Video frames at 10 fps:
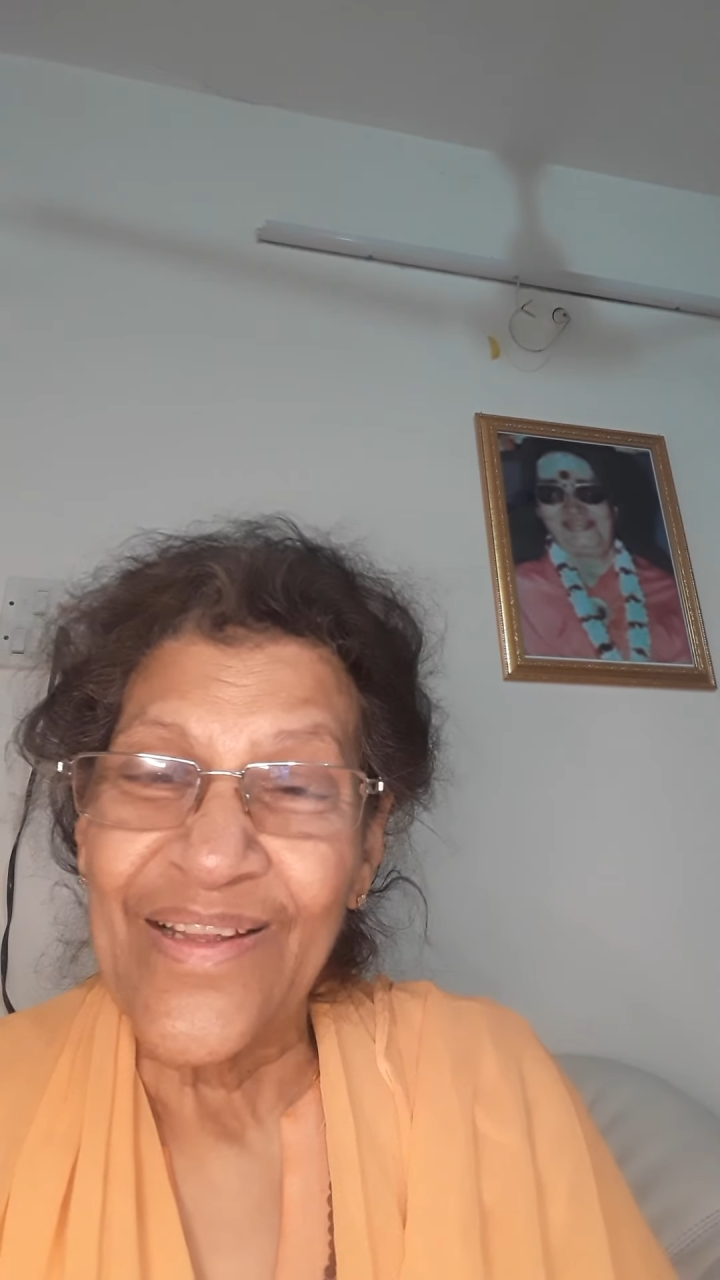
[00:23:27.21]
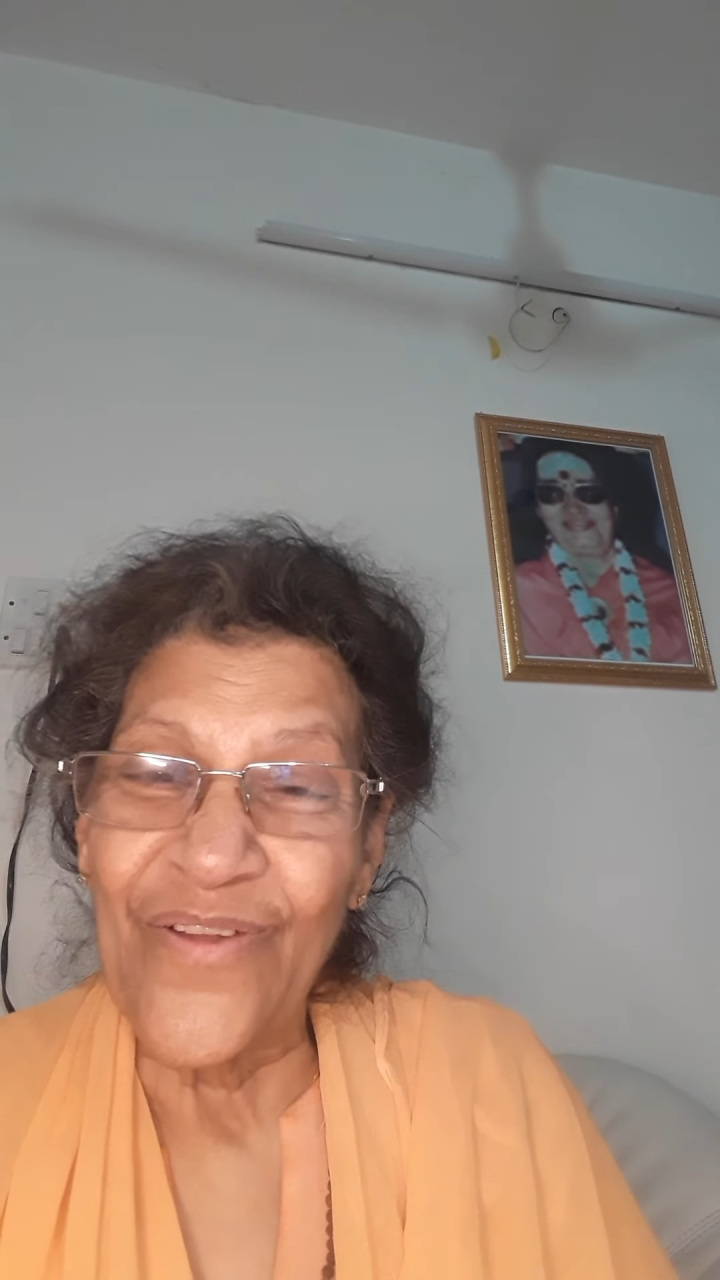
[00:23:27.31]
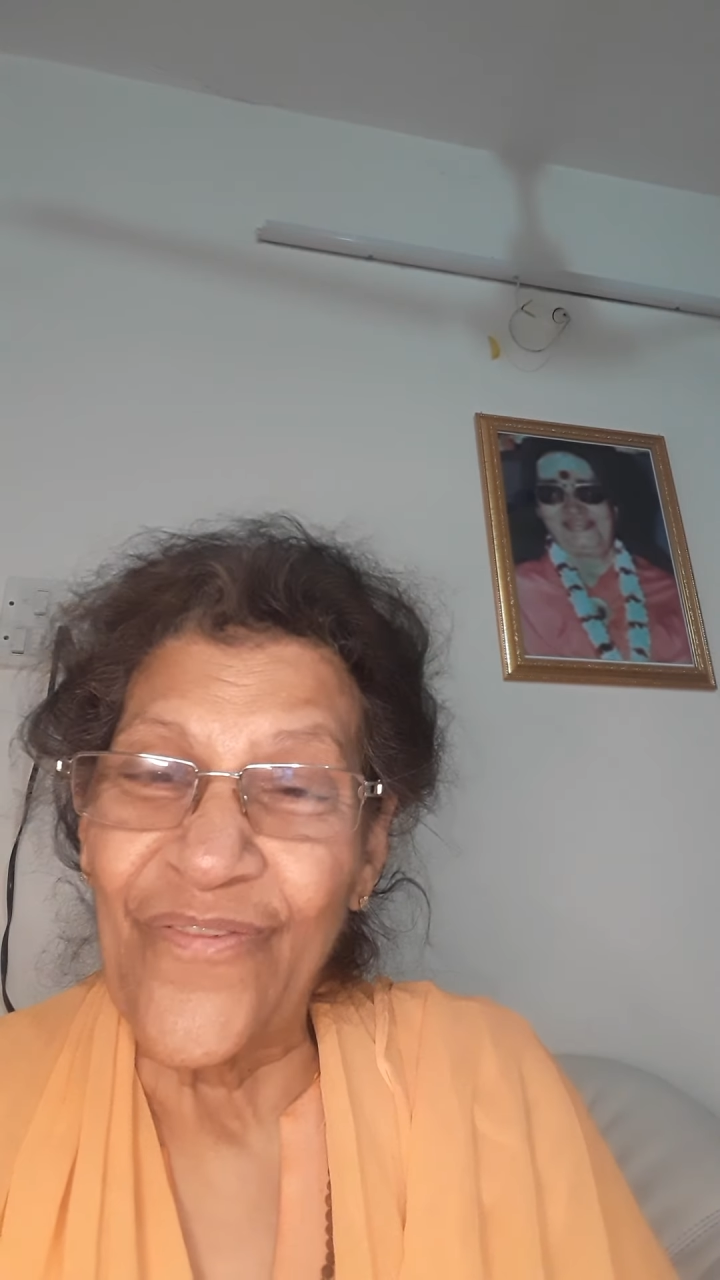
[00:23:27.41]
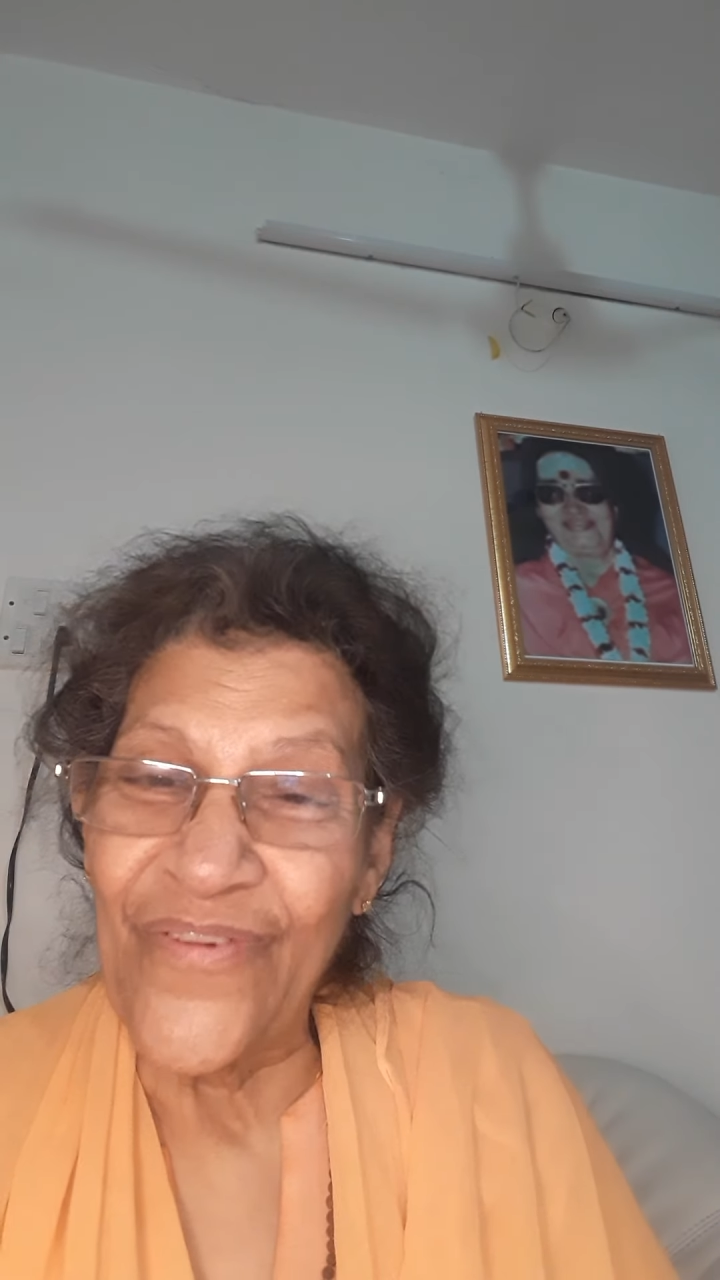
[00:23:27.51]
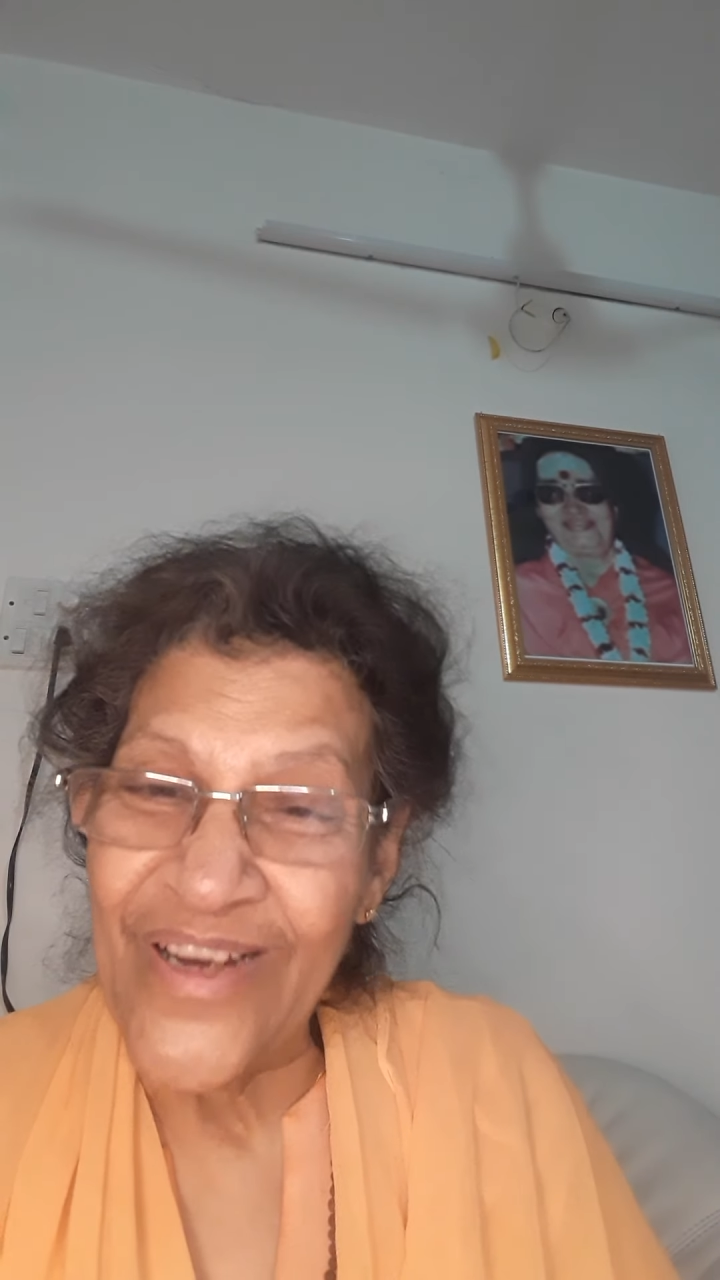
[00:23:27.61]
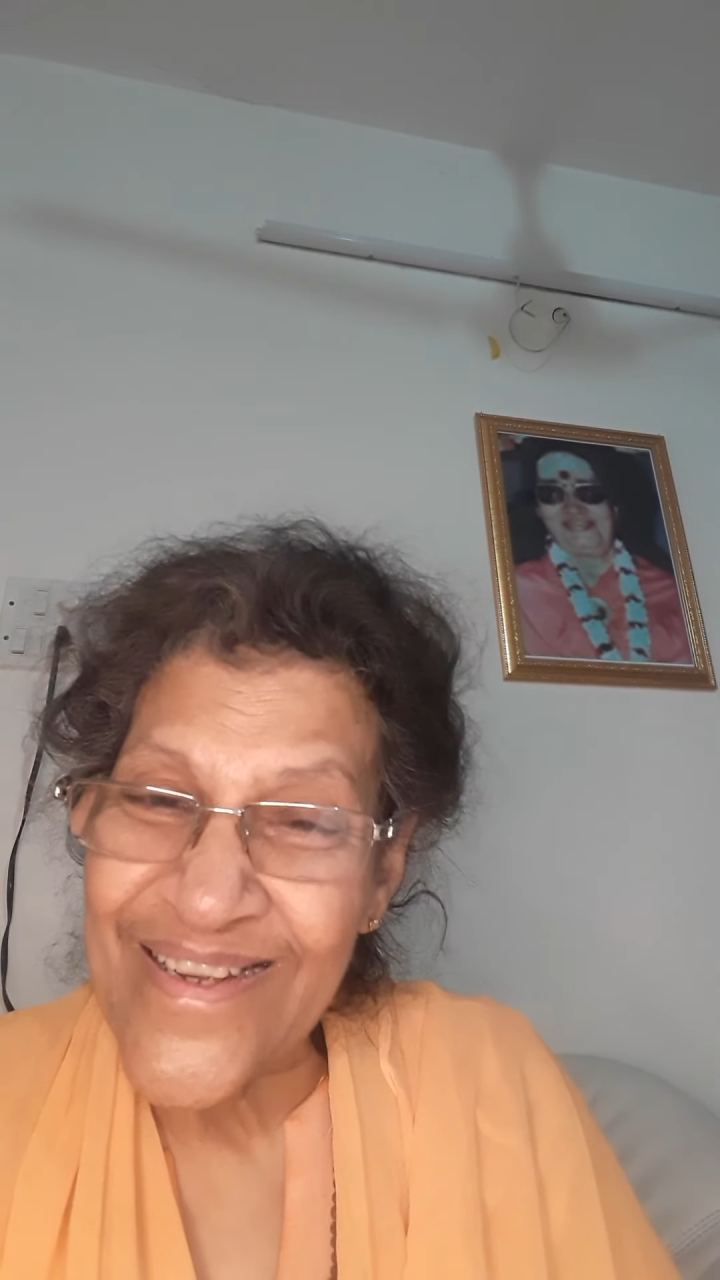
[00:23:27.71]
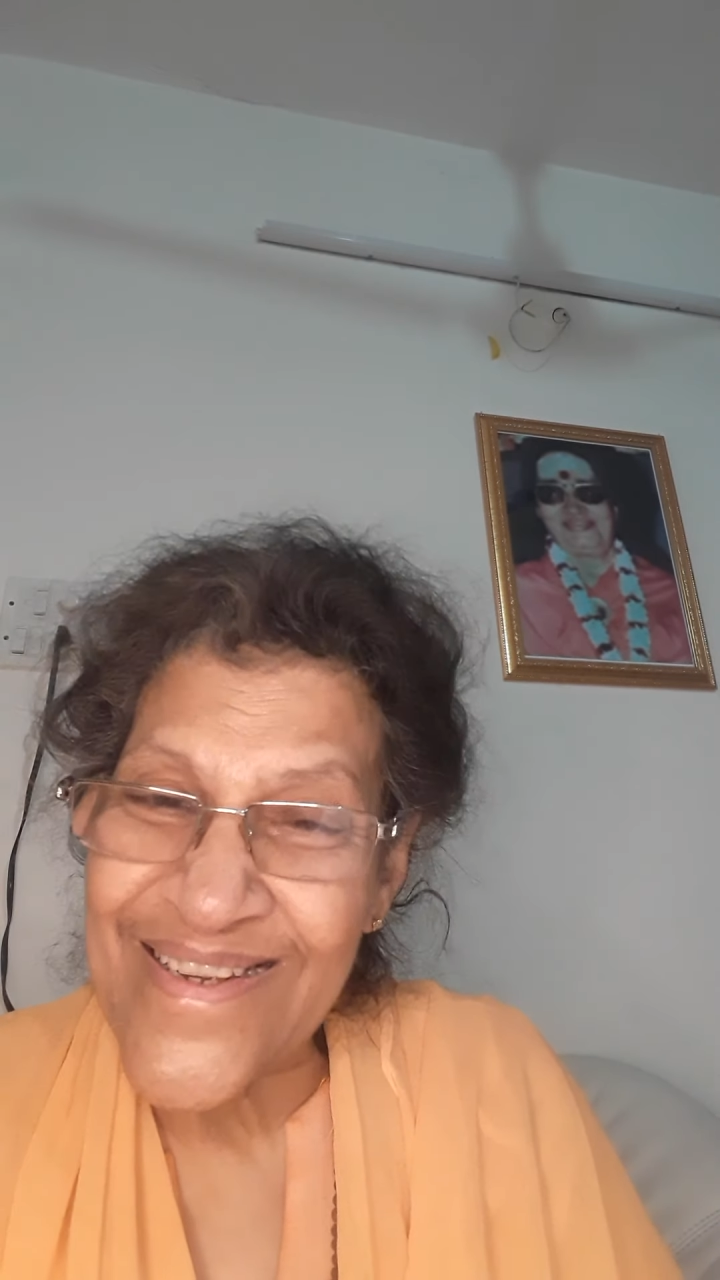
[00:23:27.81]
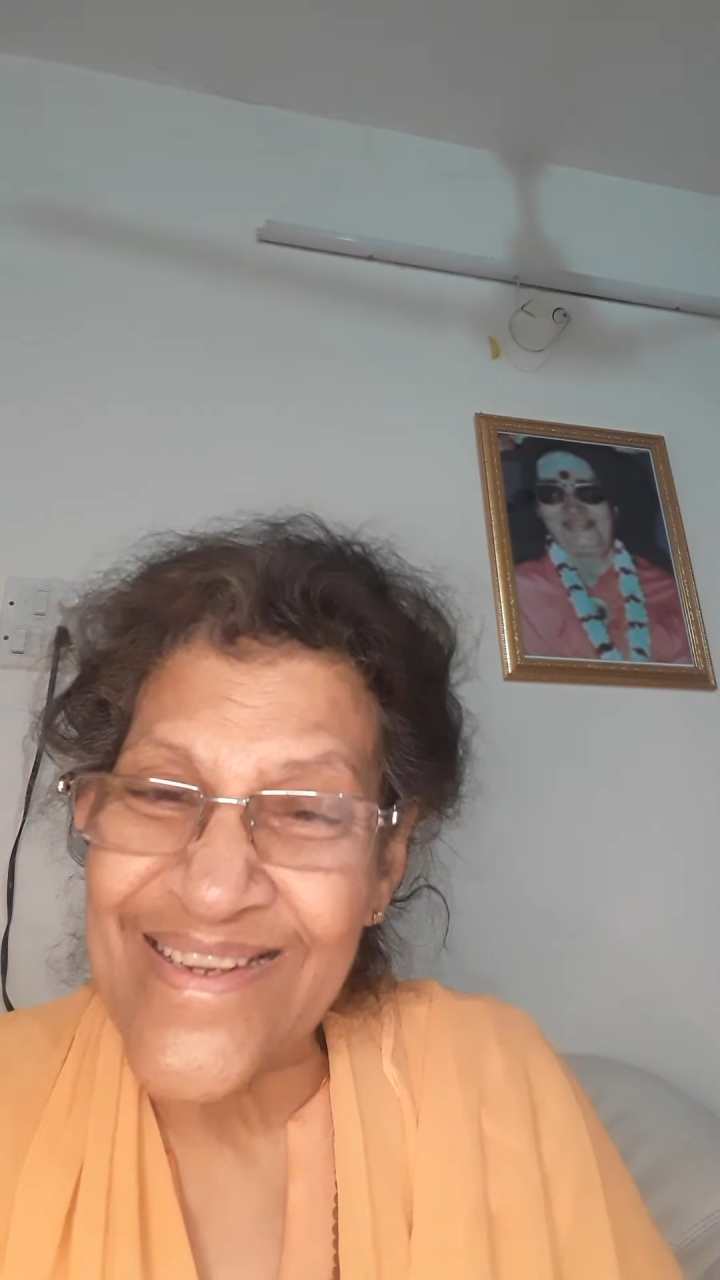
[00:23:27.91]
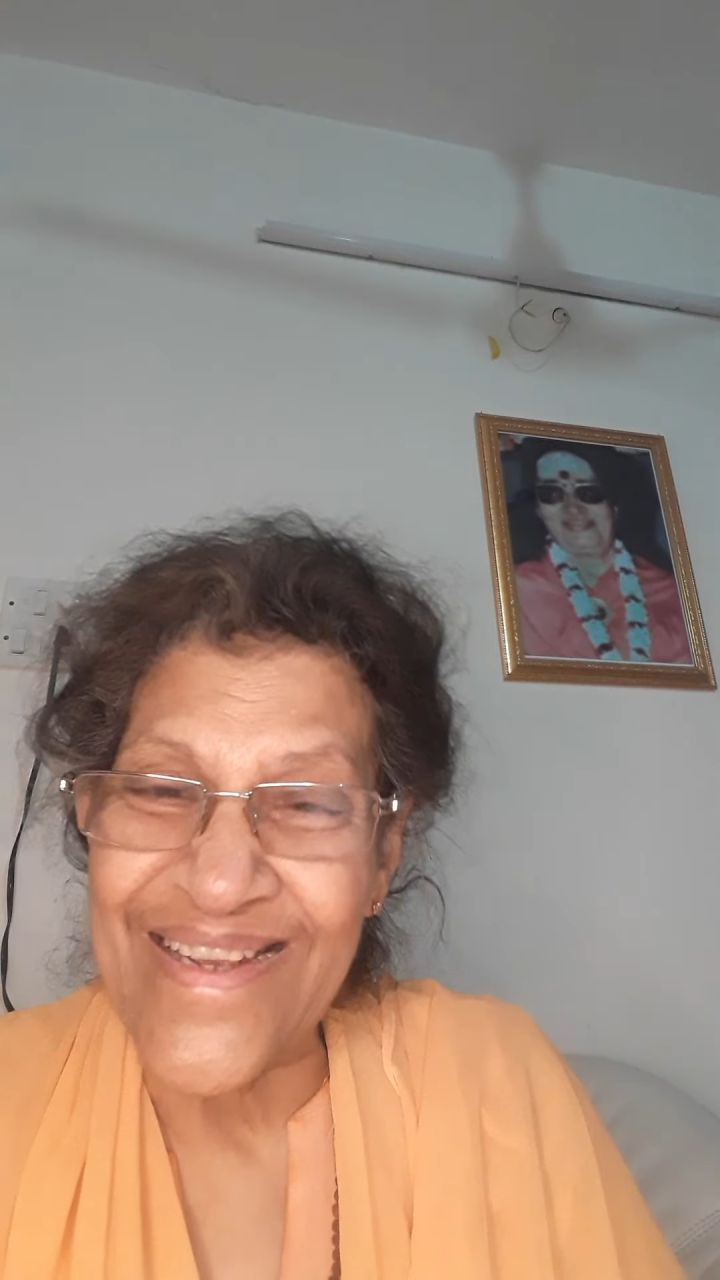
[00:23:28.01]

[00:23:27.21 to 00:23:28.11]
the first